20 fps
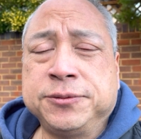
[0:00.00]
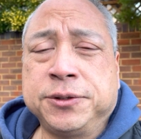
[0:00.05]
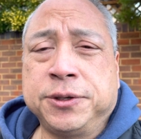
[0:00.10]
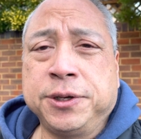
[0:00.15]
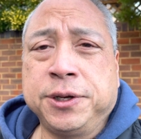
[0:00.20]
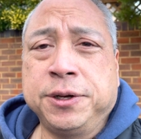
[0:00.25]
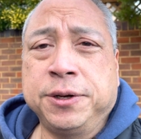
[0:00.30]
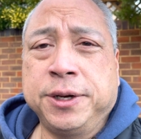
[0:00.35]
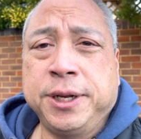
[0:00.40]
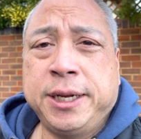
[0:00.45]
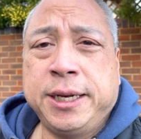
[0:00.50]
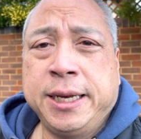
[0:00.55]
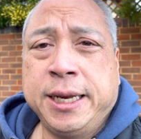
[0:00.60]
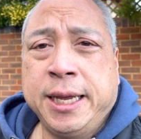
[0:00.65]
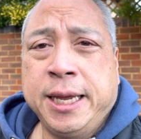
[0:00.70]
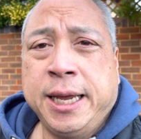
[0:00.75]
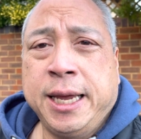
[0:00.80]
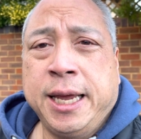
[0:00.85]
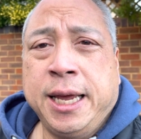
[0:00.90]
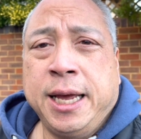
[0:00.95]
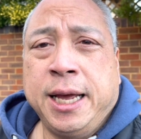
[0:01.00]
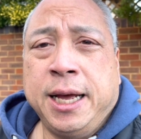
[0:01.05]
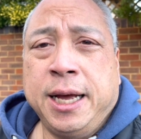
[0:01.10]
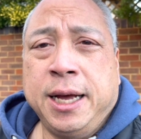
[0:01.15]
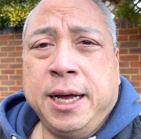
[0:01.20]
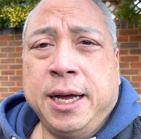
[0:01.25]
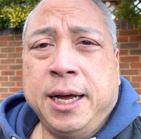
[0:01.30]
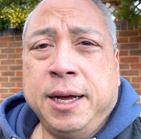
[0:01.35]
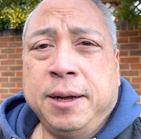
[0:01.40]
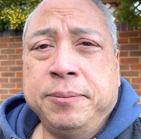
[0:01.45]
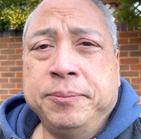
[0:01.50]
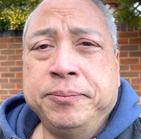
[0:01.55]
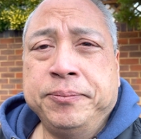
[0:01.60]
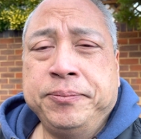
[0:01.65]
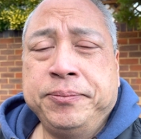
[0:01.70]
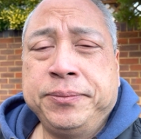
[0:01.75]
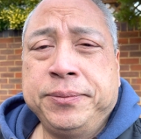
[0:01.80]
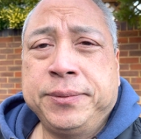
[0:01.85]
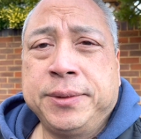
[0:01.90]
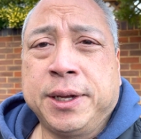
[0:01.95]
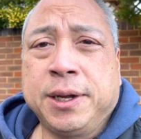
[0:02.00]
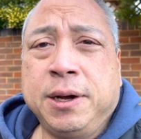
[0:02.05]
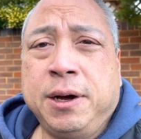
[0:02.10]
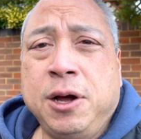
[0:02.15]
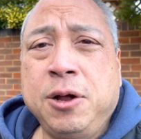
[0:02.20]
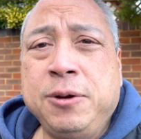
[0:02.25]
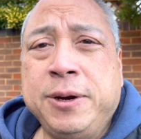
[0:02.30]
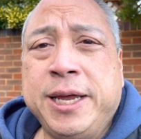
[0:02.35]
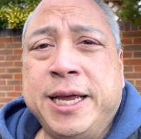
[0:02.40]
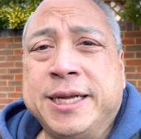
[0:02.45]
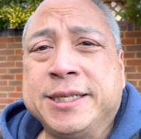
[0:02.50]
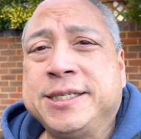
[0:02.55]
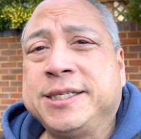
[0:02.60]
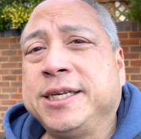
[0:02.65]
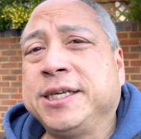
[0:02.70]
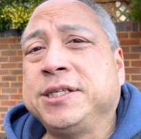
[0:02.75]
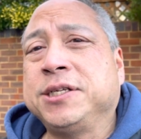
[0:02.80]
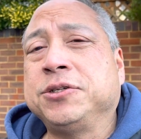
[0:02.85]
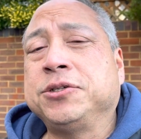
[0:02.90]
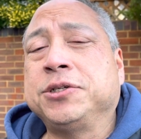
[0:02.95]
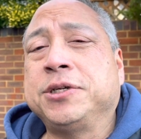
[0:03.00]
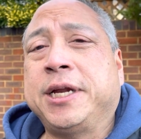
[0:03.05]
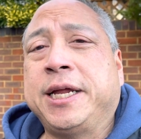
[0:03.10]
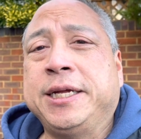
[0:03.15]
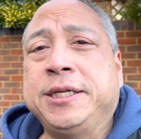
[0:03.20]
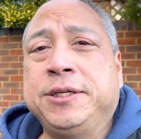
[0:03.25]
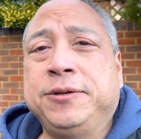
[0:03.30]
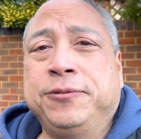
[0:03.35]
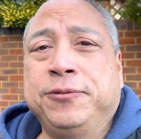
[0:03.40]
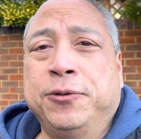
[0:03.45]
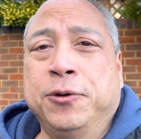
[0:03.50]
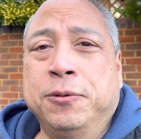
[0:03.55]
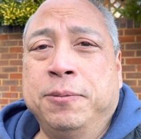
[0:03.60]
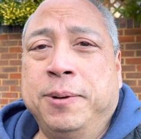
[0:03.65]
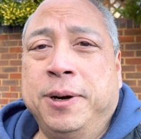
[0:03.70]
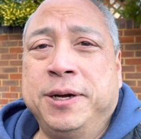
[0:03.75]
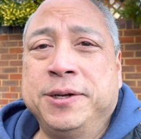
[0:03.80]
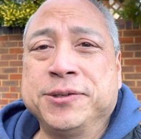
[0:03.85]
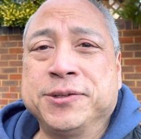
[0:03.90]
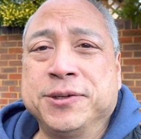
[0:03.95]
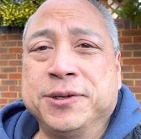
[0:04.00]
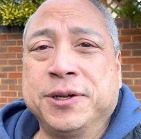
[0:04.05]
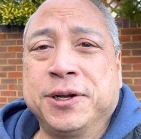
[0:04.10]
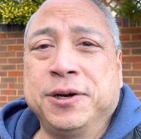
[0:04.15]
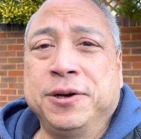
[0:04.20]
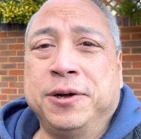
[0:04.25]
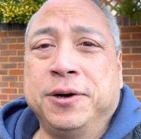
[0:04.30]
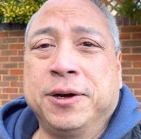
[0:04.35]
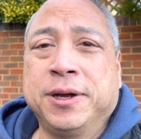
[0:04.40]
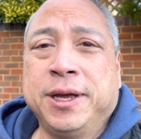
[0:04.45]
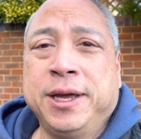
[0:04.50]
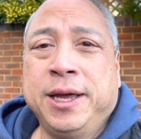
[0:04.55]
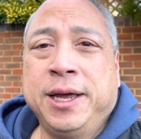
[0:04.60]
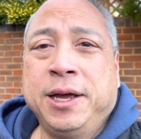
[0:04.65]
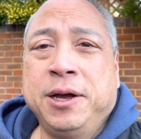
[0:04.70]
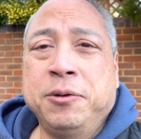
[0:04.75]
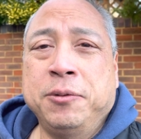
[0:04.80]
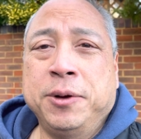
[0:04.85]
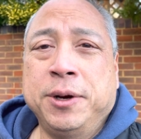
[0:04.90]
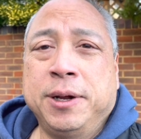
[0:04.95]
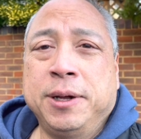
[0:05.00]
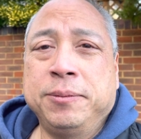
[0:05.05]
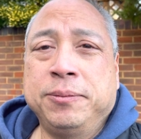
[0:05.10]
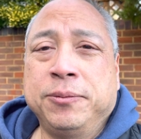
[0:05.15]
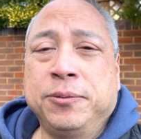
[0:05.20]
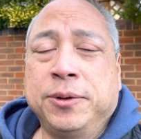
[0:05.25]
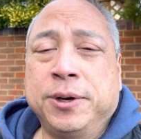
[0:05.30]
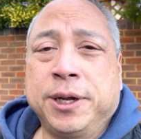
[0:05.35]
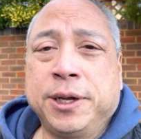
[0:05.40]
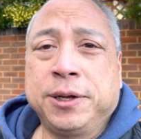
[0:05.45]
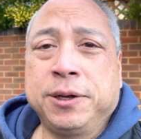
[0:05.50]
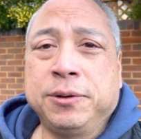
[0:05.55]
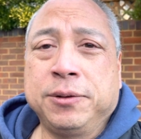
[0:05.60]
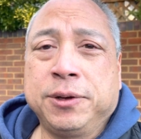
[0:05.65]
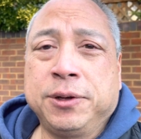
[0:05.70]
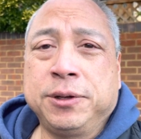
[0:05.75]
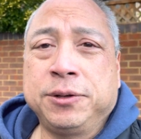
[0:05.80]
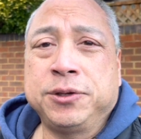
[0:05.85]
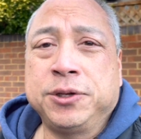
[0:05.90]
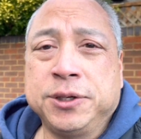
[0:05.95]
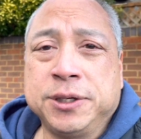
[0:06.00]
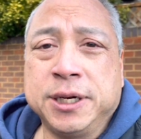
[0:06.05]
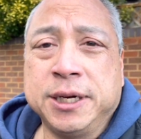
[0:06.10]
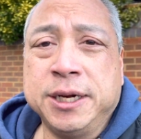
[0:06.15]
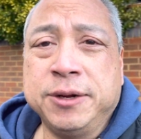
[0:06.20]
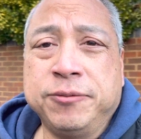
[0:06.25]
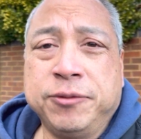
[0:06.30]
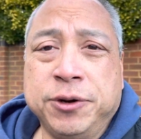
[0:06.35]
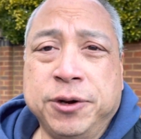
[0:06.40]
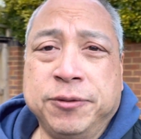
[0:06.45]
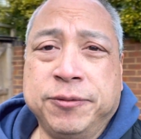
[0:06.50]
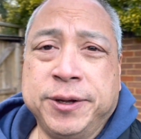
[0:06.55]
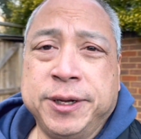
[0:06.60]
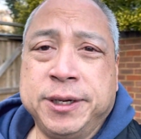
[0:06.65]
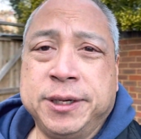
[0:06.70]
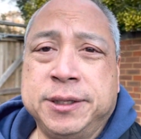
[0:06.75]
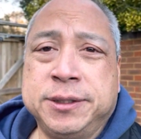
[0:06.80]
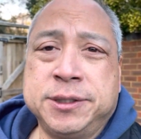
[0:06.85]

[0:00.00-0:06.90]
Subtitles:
I got it. The car only had 684 miles on the clock when I took delivery of it,